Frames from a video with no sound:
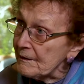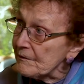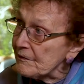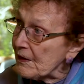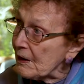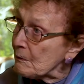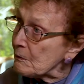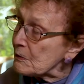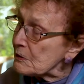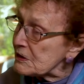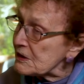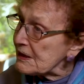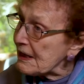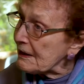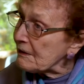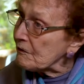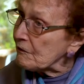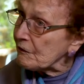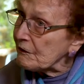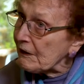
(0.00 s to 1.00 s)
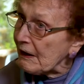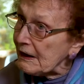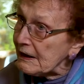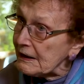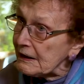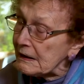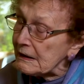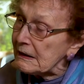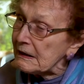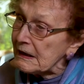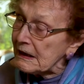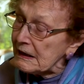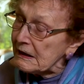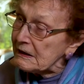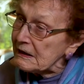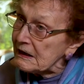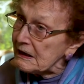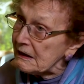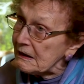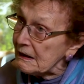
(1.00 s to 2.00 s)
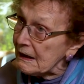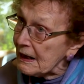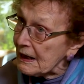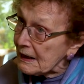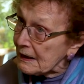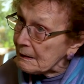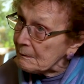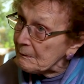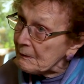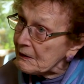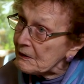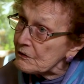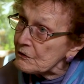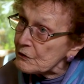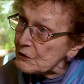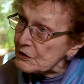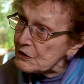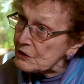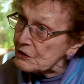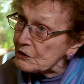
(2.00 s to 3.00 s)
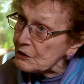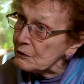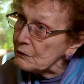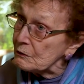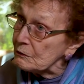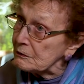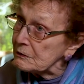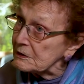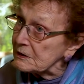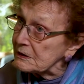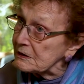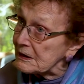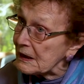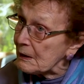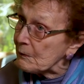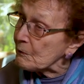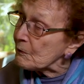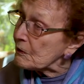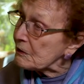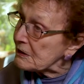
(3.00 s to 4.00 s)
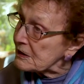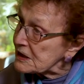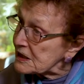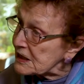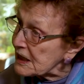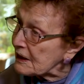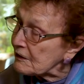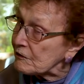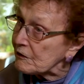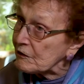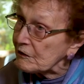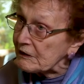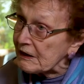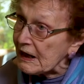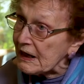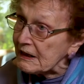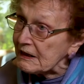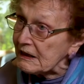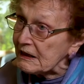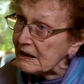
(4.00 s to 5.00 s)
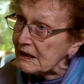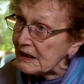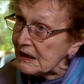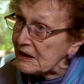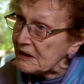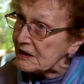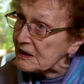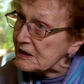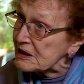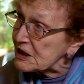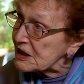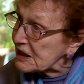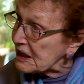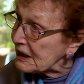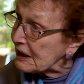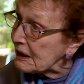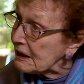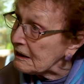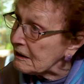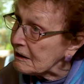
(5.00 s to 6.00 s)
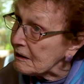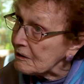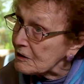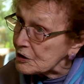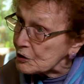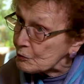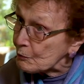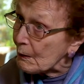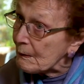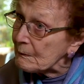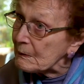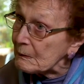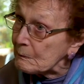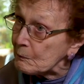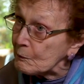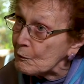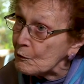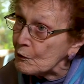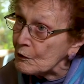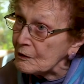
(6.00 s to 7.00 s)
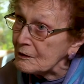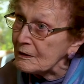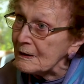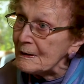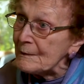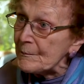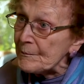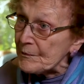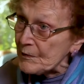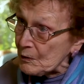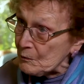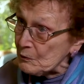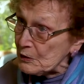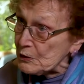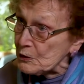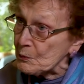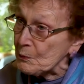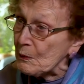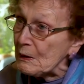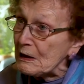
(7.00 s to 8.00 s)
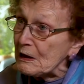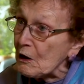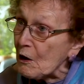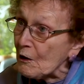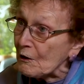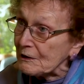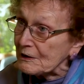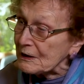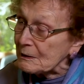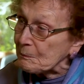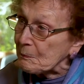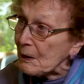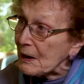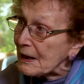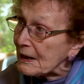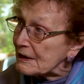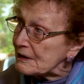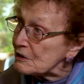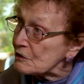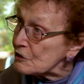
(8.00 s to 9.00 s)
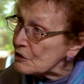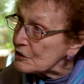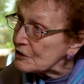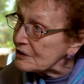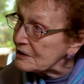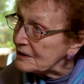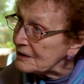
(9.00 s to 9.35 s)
They were segregated in the elementary school. They were segregated in the city swimming pool, which we call the plunge.